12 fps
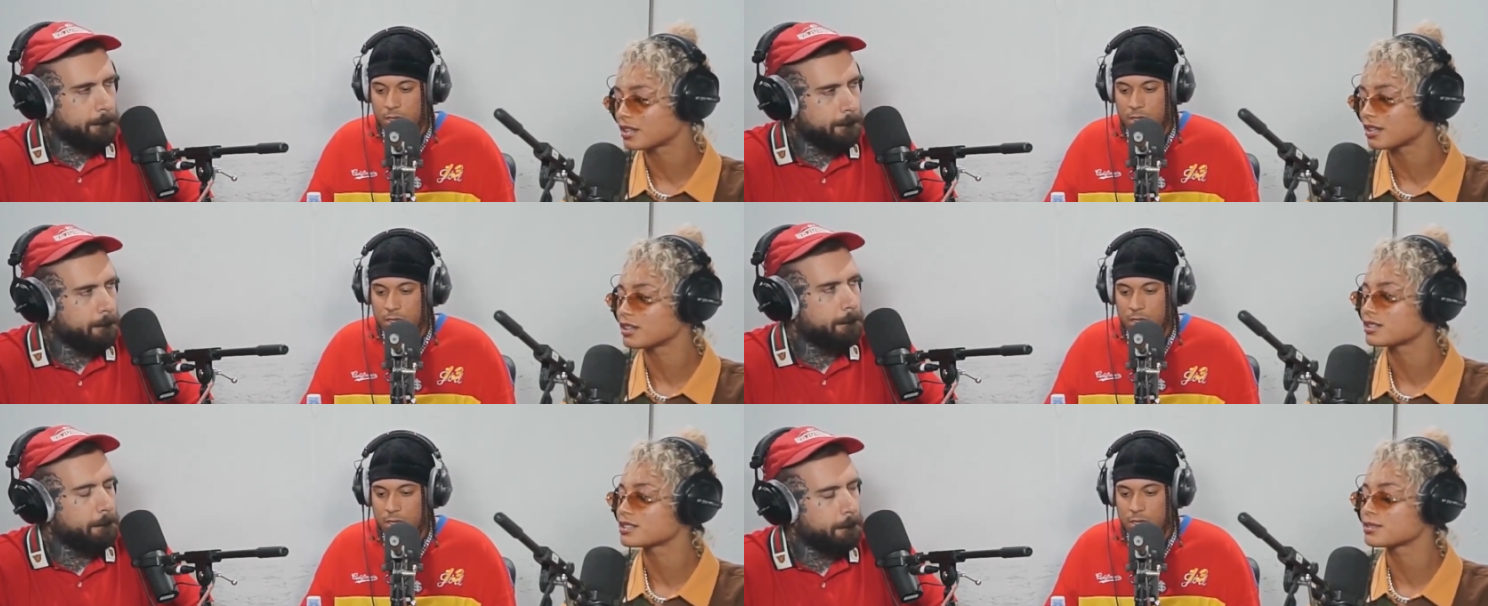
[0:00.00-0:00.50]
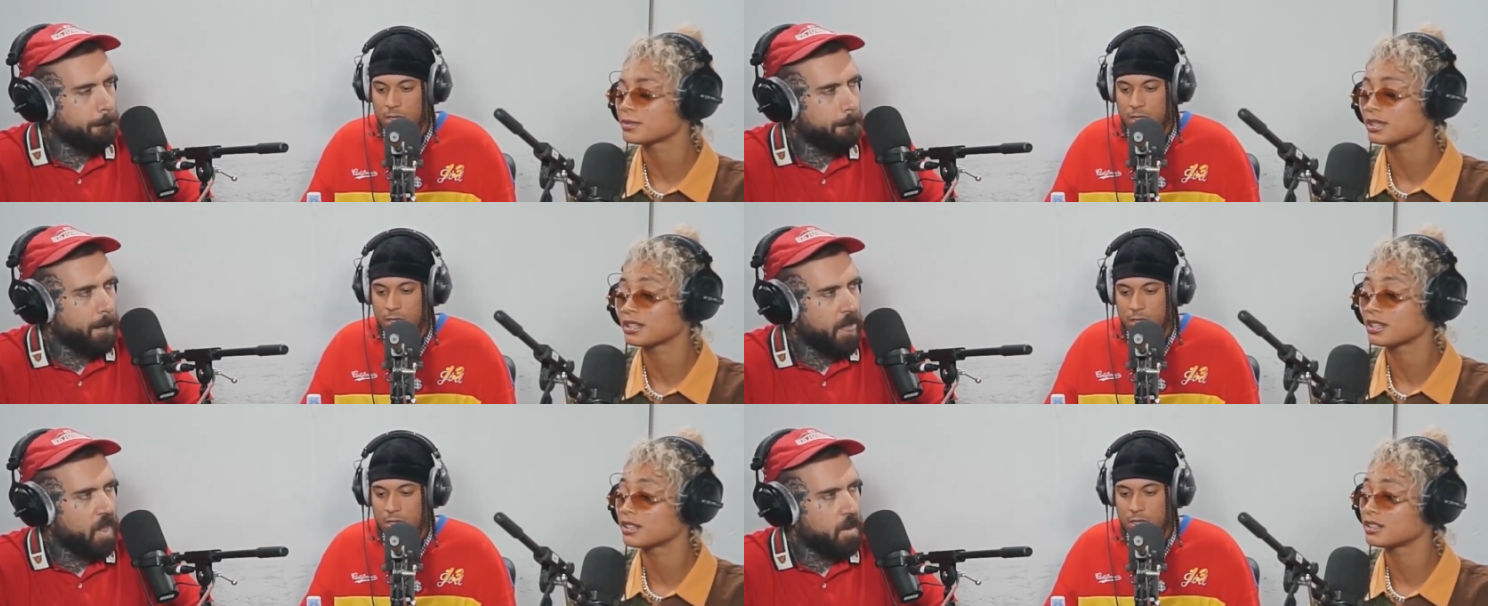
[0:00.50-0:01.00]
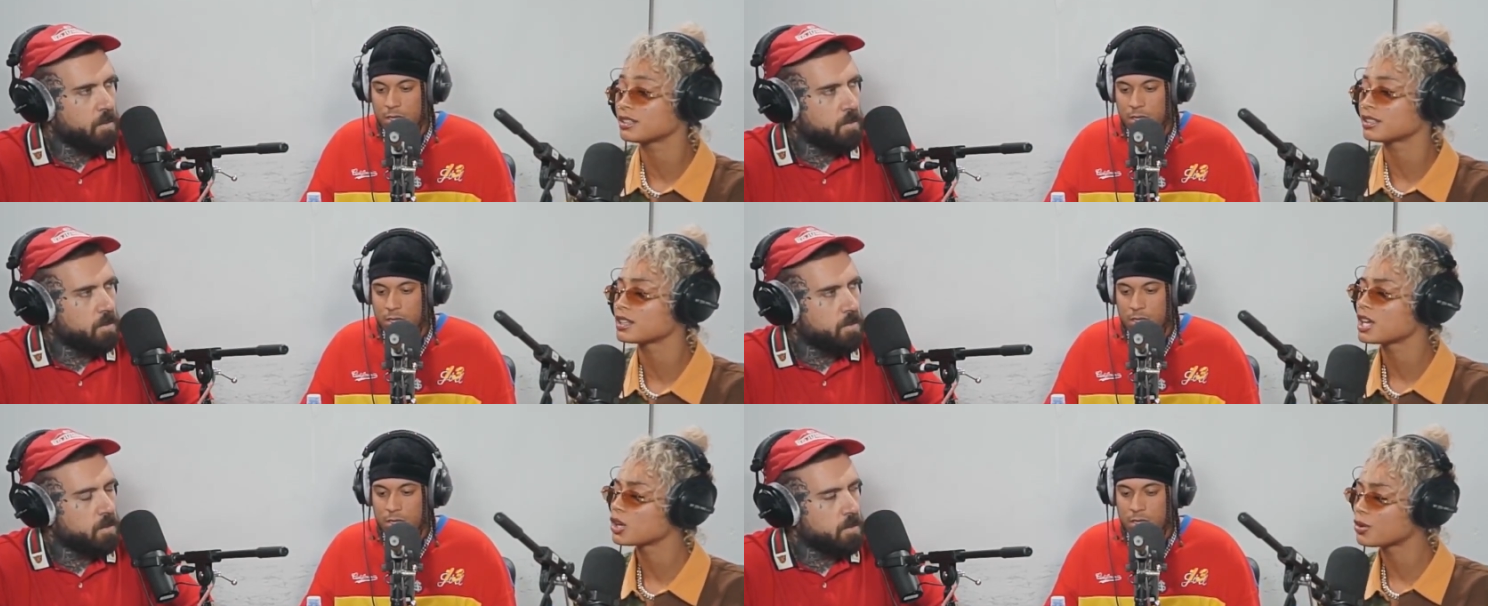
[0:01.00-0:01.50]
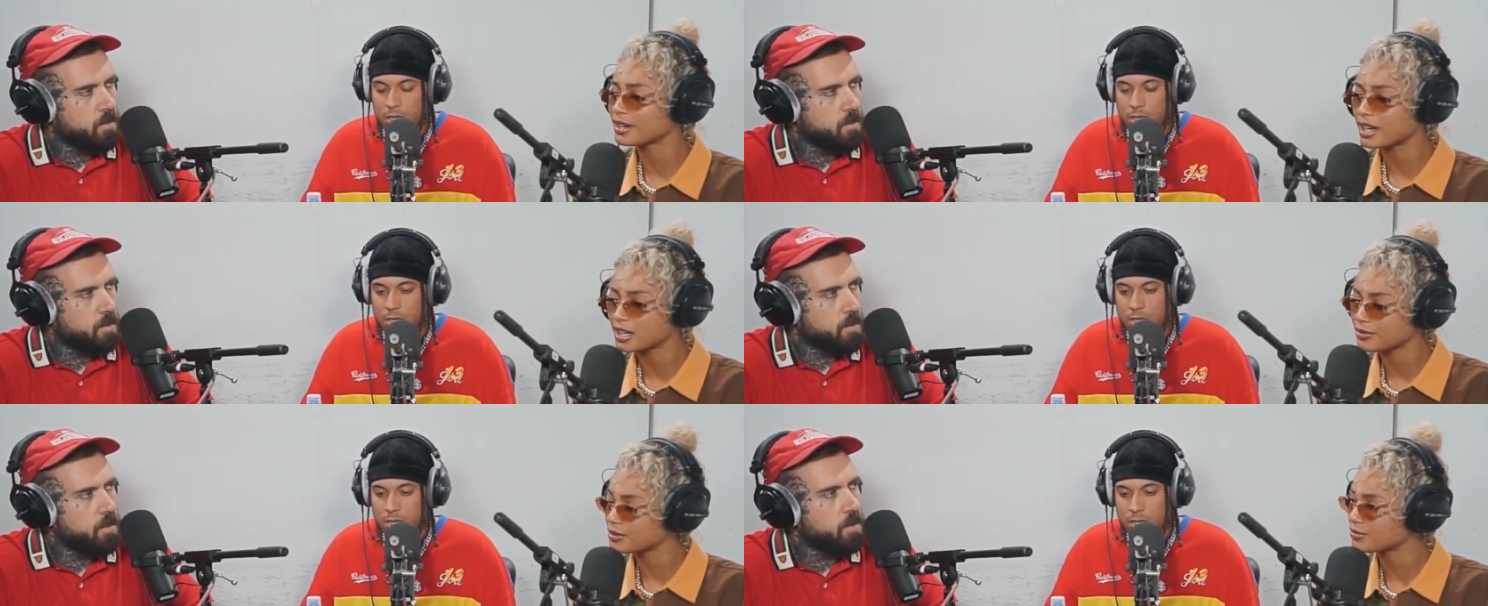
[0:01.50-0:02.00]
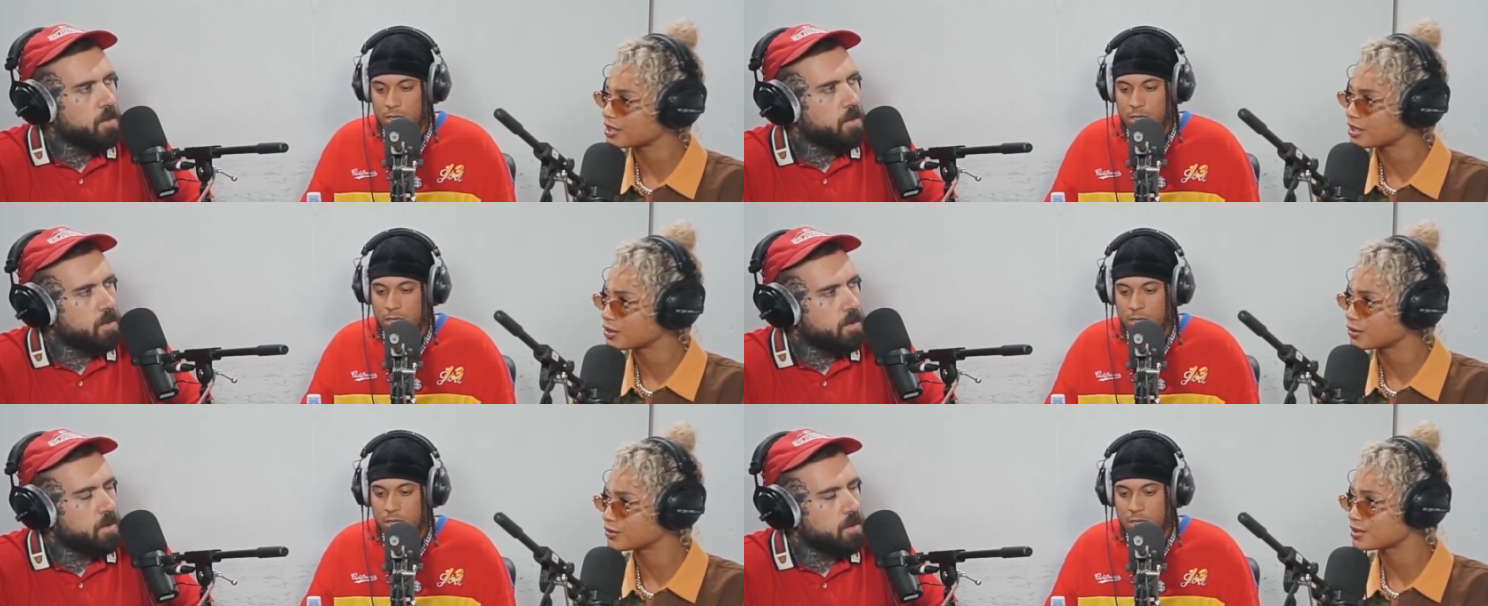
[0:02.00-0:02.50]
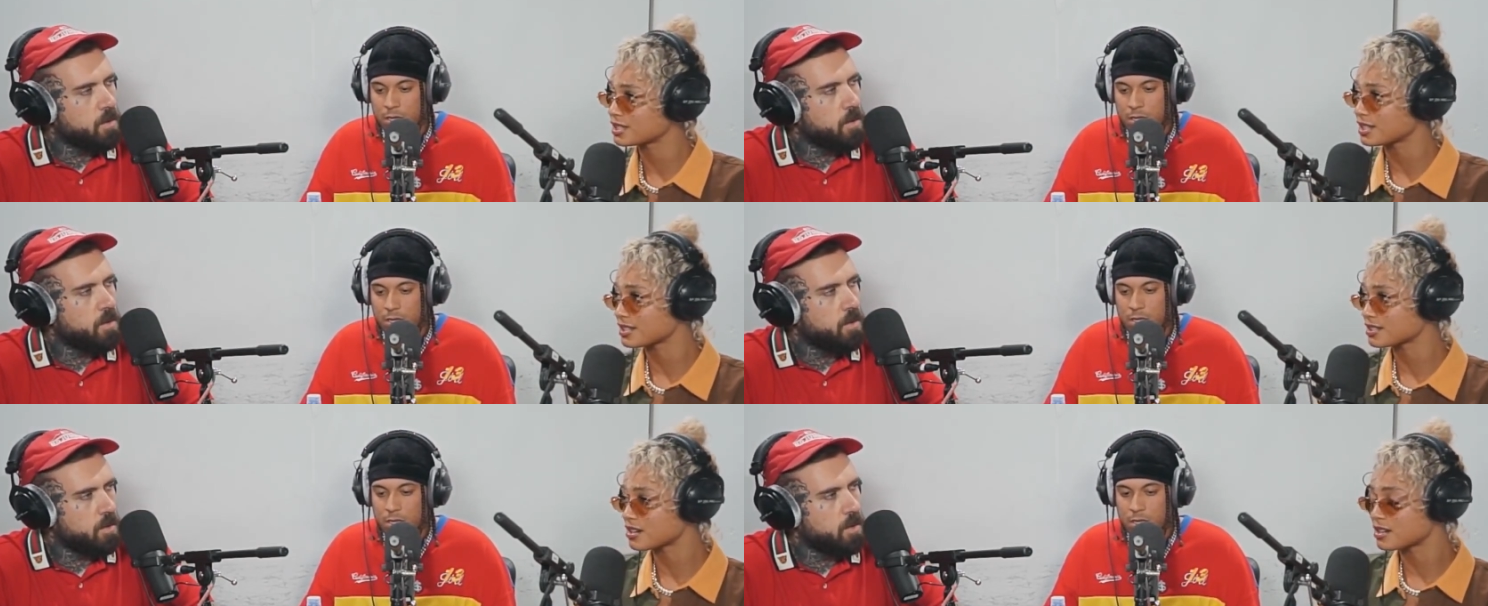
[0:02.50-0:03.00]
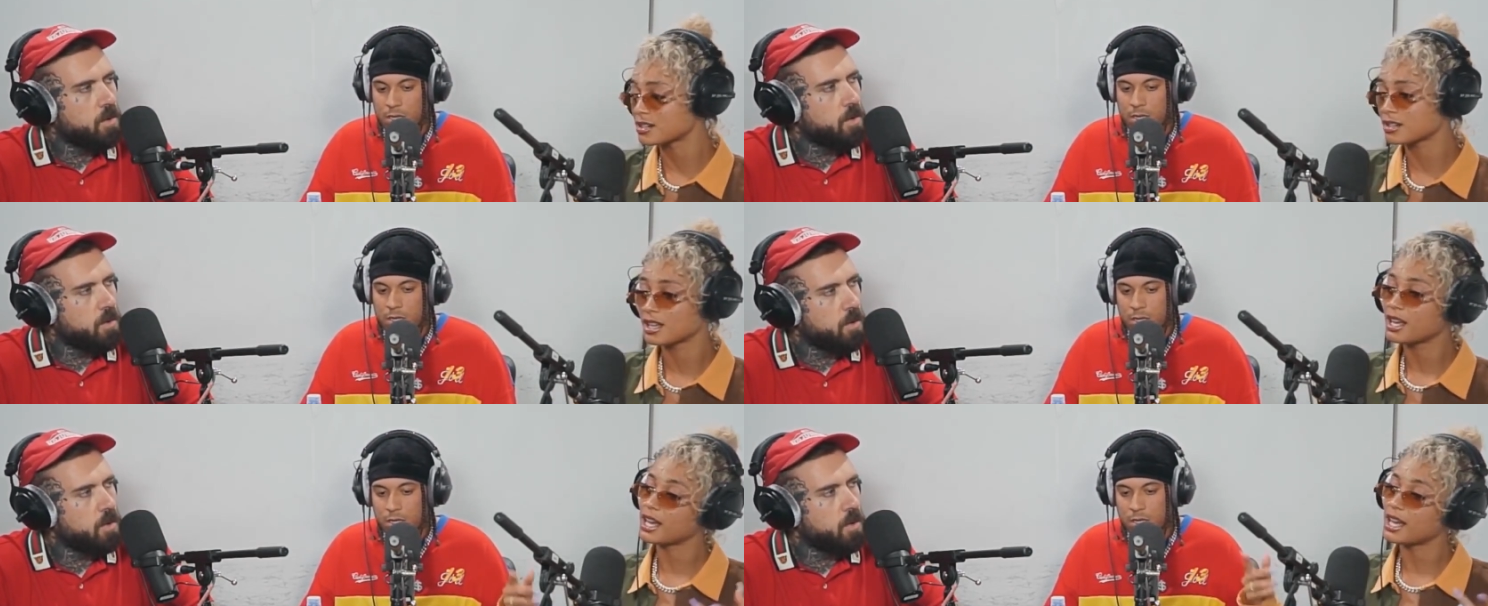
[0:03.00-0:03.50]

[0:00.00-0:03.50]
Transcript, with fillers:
Speaker 1: uh, submit a choreography video to his song.